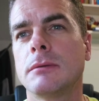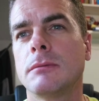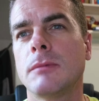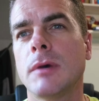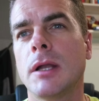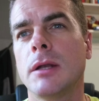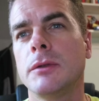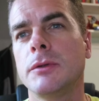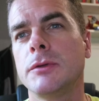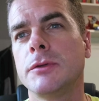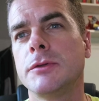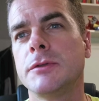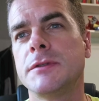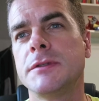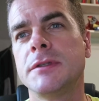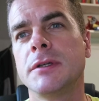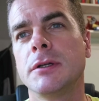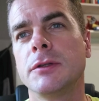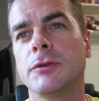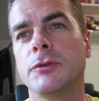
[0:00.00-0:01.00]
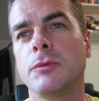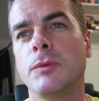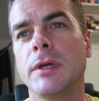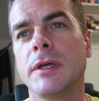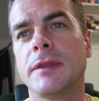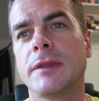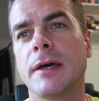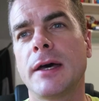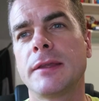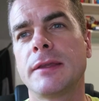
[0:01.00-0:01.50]
well, you could still
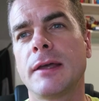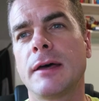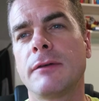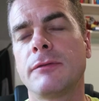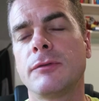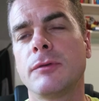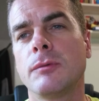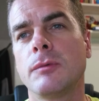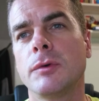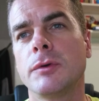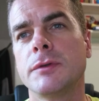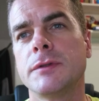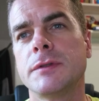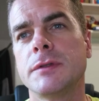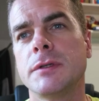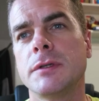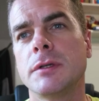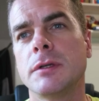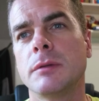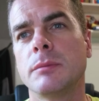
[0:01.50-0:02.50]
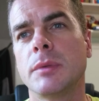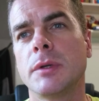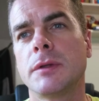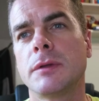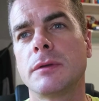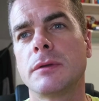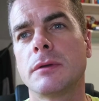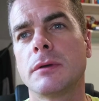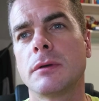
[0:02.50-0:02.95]
tweak that afterwards here, but